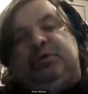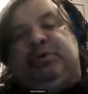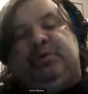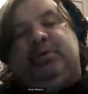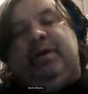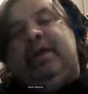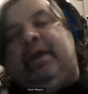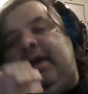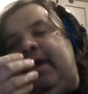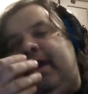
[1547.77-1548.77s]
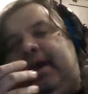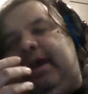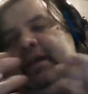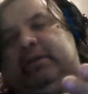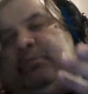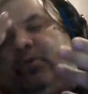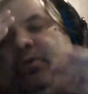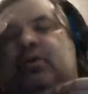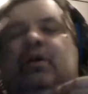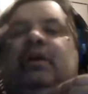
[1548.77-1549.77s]
voodoo any
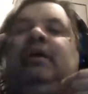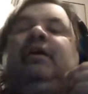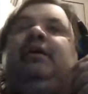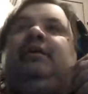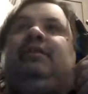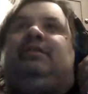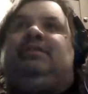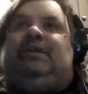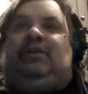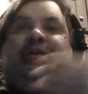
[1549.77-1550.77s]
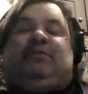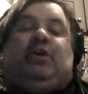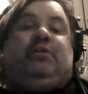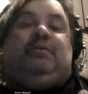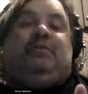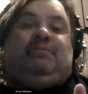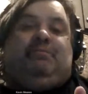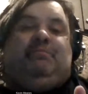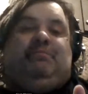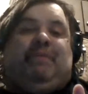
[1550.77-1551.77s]
more than you have to go to
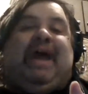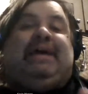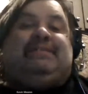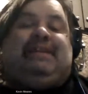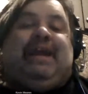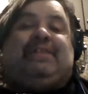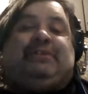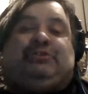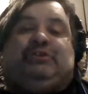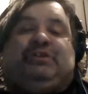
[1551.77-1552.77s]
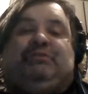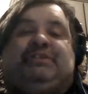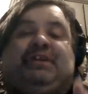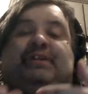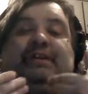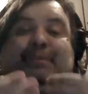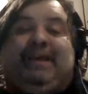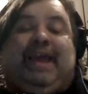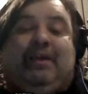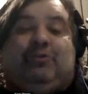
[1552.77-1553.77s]
mass in a Catholic church every Sunday
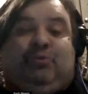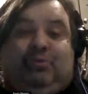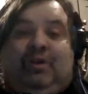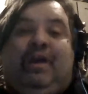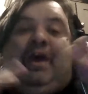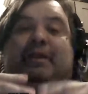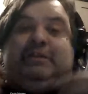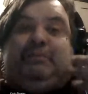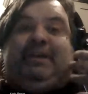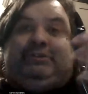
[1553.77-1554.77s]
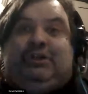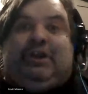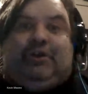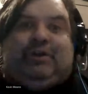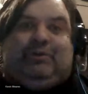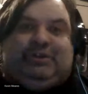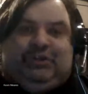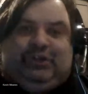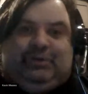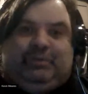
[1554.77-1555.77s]
to be a generic
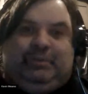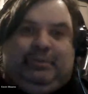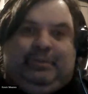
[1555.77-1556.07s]
Christian.